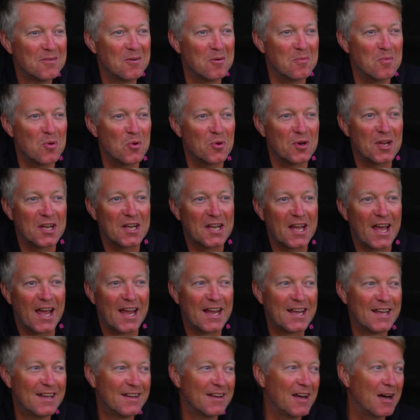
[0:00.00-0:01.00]
Good morning,
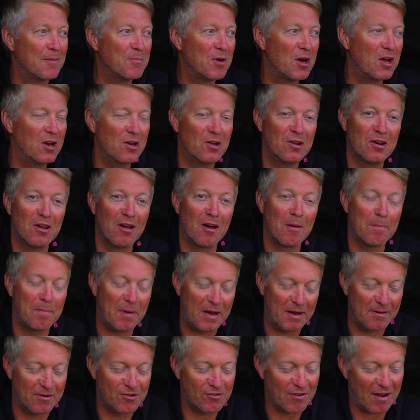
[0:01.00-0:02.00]
gang. I might look like I've
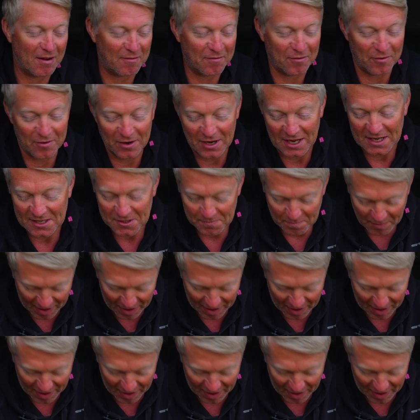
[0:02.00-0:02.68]
been dragged for an edge